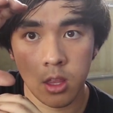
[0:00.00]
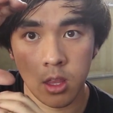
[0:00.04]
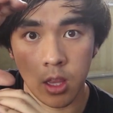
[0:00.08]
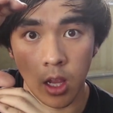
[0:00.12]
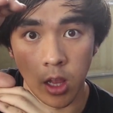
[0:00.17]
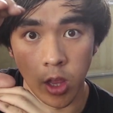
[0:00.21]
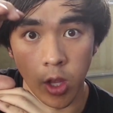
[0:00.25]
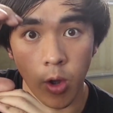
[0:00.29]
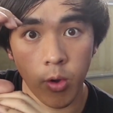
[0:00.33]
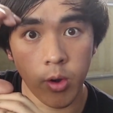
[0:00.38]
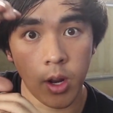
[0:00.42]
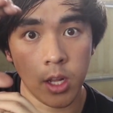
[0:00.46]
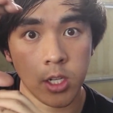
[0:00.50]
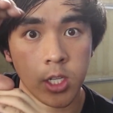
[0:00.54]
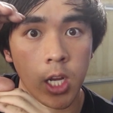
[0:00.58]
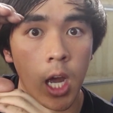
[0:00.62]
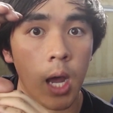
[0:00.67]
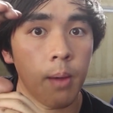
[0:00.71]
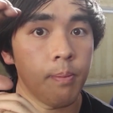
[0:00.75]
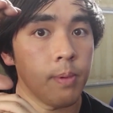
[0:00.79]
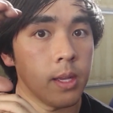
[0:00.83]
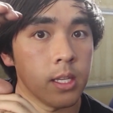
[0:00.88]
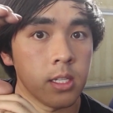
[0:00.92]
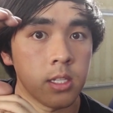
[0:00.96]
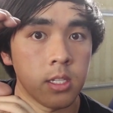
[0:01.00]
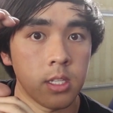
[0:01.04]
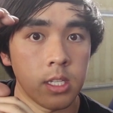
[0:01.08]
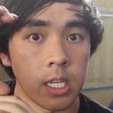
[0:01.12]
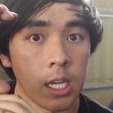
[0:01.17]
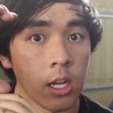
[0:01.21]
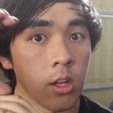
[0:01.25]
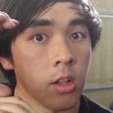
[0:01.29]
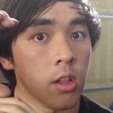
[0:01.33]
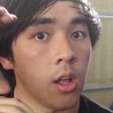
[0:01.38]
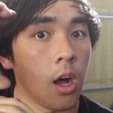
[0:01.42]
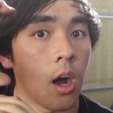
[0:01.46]
the load on top is
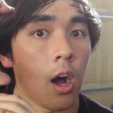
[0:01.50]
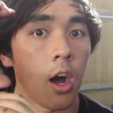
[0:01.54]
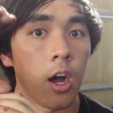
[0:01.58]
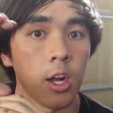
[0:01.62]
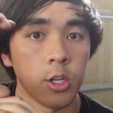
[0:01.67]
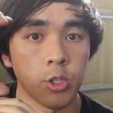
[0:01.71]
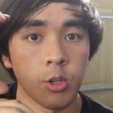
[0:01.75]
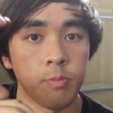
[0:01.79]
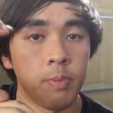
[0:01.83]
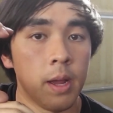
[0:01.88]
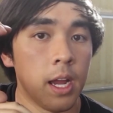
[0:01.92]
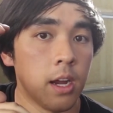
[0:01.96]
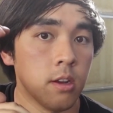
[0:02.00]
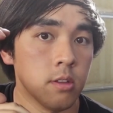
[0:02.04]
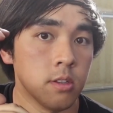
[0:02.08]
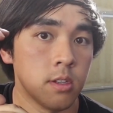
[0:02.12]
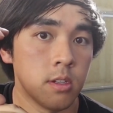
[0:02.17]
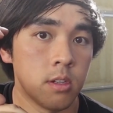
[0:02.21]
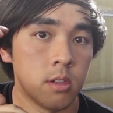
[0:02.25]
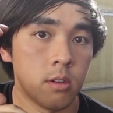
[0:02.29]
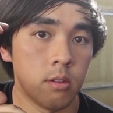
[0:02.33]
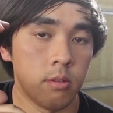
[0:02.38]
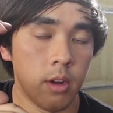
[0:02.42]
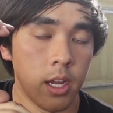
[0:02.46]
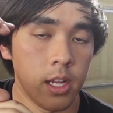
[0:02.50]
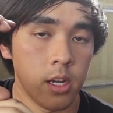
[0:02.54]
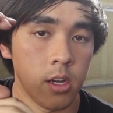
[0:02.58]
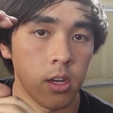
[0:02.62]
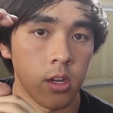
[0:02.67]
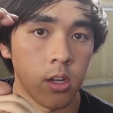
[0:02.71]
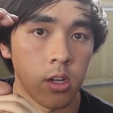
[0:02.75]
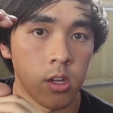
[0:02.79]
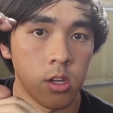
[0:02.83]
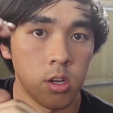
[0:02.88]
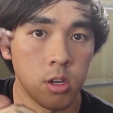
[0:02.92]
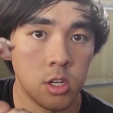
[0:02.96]
still 100 pounds,
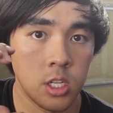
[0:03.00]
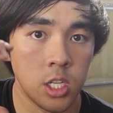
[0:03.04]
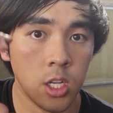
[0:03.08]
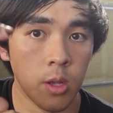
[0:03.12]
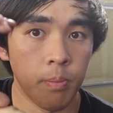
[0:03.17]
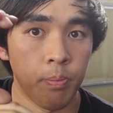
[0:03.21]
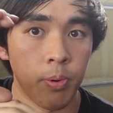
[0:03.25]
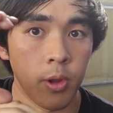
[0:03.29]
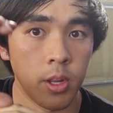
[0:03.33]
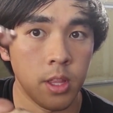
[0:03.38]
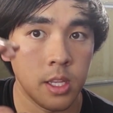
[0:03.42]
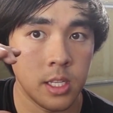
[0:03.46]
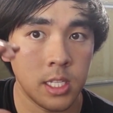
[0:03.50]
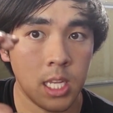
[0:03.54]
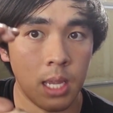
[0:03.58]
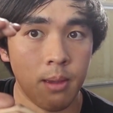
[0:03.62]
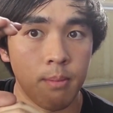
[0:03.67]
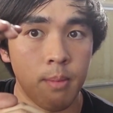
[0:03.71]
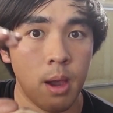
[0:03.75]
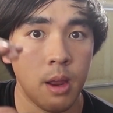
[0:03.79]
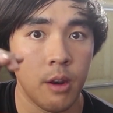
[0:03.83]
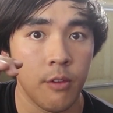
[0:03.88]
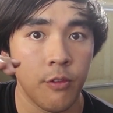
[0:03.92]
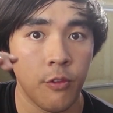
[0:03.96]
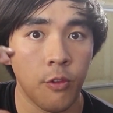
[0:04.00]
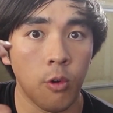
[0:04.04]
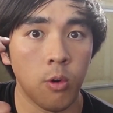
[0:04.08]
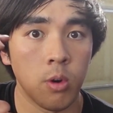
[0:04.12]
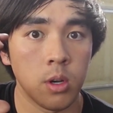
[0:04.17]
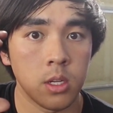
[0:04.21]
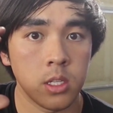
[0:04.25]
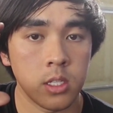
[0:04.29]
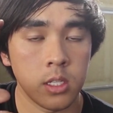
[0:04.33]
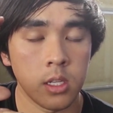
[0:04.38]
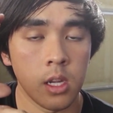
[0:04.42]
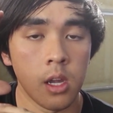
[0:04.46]
right? You're still putting the same amount of
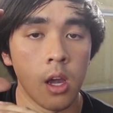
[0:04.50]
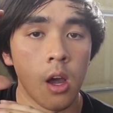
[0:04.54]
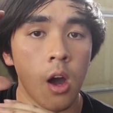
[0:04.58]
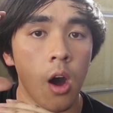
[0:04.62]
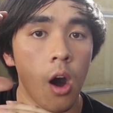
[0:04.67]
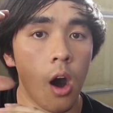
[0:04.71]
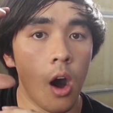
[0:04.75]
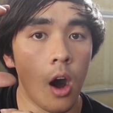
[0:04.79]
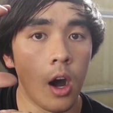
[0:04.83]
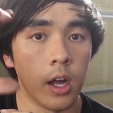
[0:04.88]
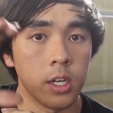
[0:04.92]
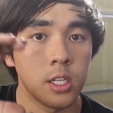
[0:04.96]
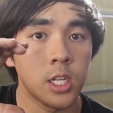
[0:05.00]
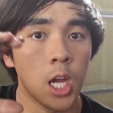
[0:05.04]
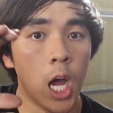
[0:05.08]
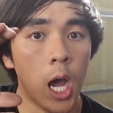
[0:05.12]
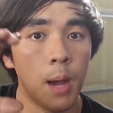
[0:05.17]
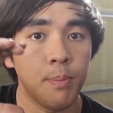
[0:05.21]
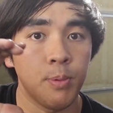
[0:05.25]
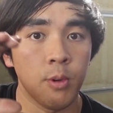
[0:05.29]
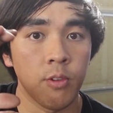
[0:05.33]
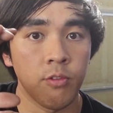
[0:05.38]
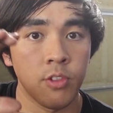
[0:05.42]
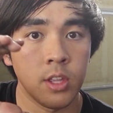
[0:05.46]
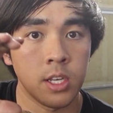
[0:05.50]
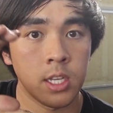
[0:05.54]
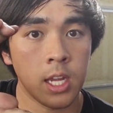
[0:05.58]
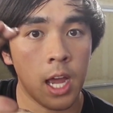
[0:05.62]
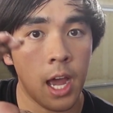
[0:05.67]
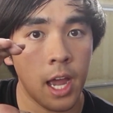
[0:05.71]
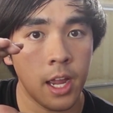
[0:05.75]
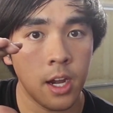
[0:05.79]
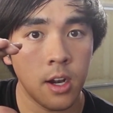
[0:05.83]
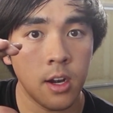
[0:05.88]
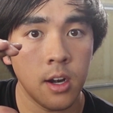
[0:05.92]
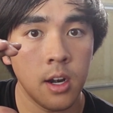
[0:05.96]
force on top of the
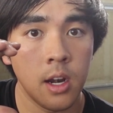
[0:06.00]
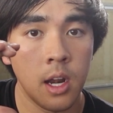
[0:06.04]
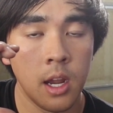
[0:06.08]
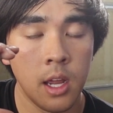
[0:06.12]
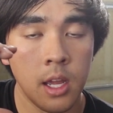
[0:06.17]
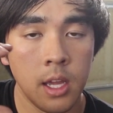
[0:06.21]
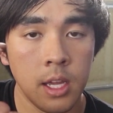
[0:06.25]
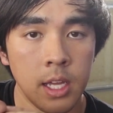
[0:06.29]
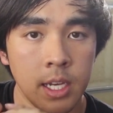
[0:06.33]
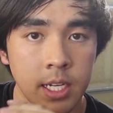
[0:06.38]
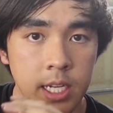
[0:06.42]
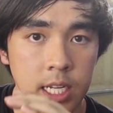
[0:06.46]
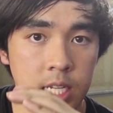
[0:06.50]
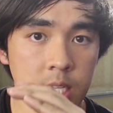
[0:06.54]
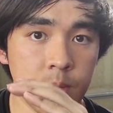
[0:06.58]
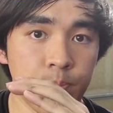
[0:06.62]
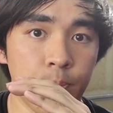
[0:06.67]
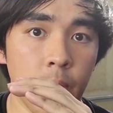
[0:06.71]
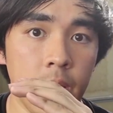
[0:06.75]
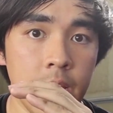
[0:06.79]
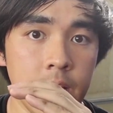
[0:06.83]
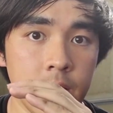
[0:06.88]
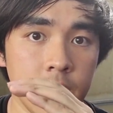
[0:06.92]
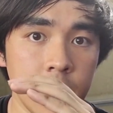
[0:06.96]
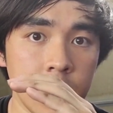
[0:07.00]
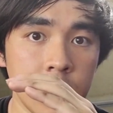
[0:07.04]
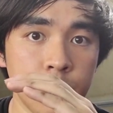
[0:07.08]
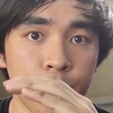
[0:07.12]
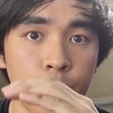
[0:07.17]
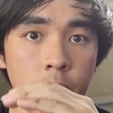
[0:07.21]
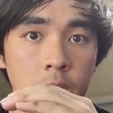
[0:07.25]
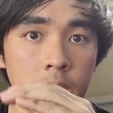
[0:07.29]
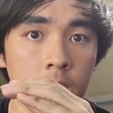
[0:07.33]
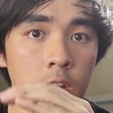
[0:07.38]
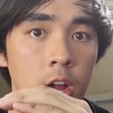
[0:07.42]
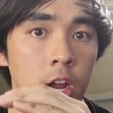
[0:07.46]
tire, despite the
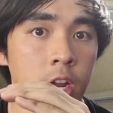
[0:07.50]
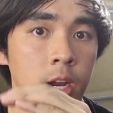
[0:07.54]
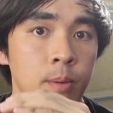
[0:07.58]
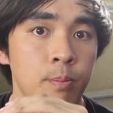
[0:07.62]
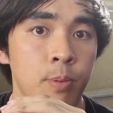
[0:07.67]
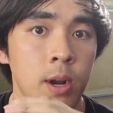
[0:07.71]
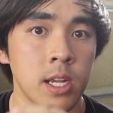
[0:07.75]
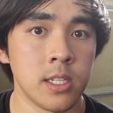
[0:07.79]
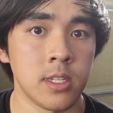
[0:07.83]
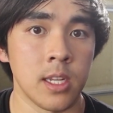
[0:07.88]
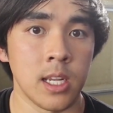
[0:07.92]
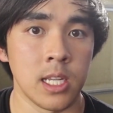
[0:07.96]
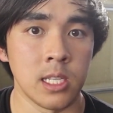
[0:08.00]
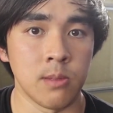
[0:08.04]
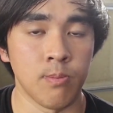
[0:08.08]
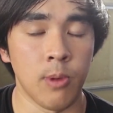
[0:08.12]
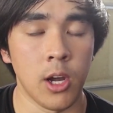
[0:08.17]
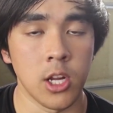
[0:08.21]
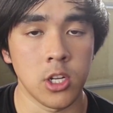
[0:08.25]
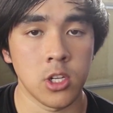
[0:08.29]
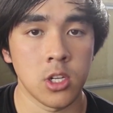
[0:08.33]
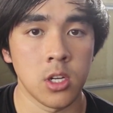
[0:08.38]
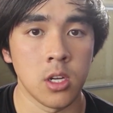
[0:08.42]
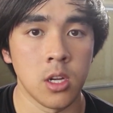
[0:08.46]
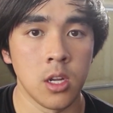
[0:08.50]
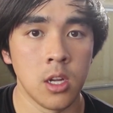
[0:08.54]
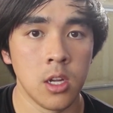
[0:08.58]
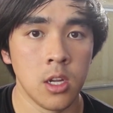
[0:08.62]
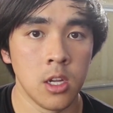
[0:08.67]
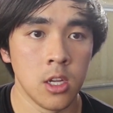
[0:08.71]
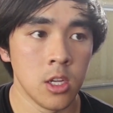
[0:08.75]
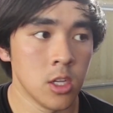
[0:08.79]
spring not compressing as much.